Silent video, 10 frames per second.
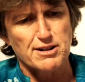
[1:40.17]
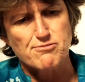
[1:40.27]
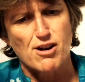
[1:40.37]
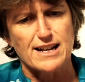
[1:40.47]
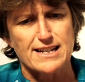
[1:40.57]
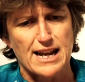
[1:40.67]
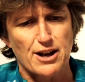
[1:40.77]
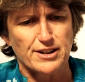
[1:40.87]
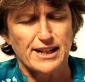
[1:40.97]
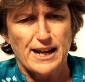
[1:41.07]
write
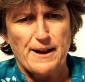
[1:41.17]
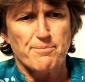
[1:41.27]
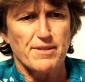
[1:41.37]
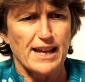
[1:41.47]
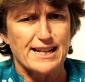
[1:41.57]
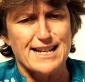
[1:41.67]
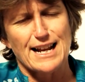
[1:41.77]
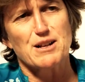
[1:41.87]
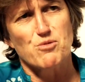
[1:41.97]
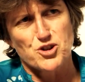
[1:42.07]
down
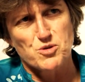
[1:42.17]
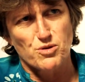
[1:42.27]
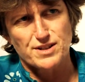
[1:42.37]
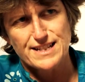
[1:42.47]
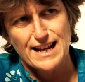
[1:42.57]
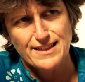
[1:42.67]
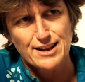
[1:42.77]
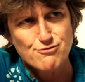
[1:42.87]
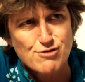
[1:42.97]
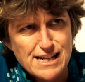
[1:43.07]
exactly what you want to say and
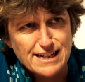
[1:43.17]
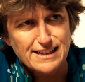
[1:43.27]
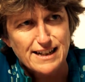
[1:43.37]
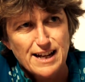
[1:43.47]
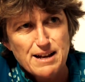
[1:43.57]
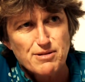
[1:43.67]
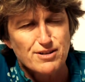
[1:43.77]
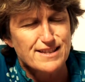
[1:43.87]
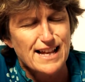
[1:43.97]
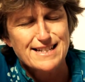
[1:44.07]
then read it, because
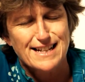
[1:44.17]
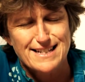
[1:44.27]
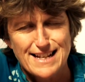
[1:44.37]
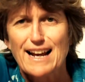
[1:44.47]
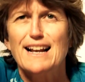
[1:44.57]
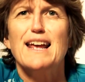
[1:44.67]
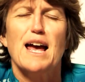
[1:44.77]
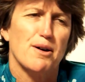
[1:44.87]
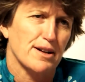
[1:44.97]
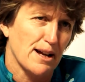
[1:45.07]
that's exactly
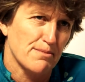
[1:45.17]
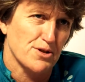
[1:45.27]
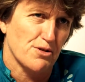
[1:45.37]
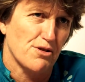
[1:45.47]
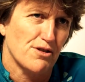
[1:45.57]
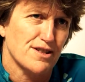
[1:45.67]
how it comes across.